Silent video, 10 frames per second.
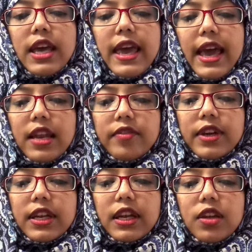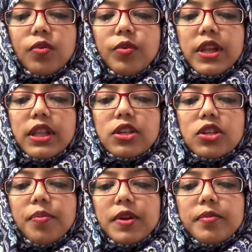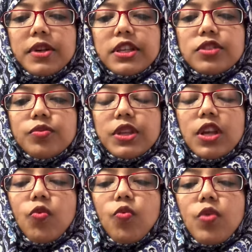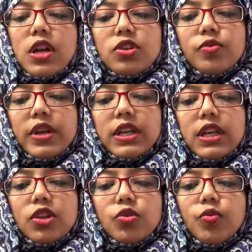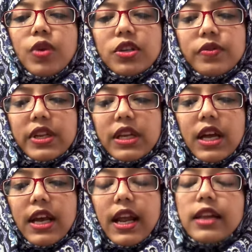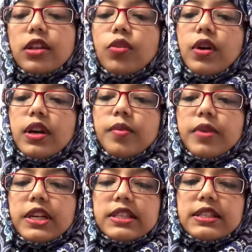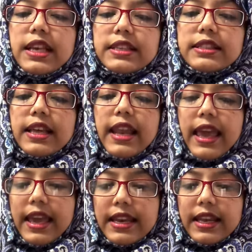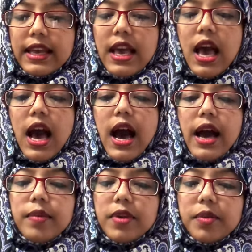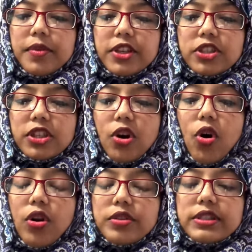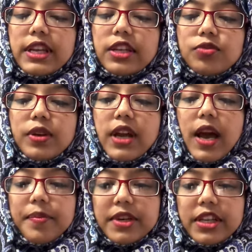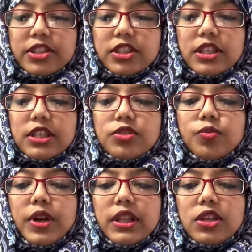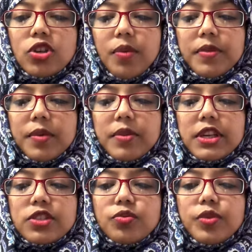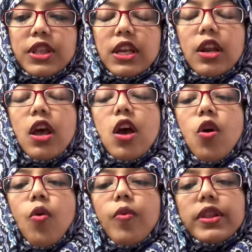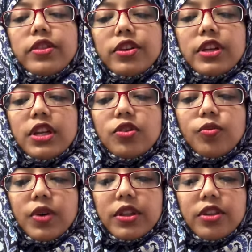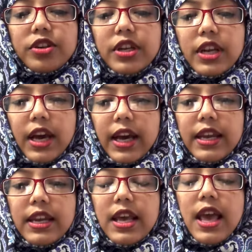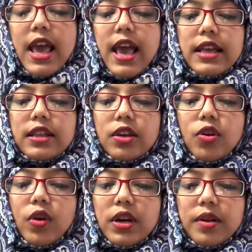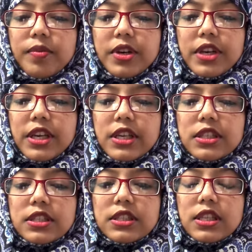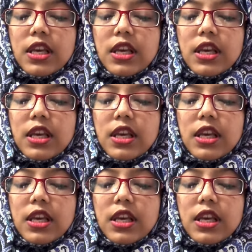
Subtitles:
elevated when the top number is within 120 to 129 and the lower number is less than 80. High blood pressure or stage 1 hypertension is when the top number is within 130 to 139 and the lower number is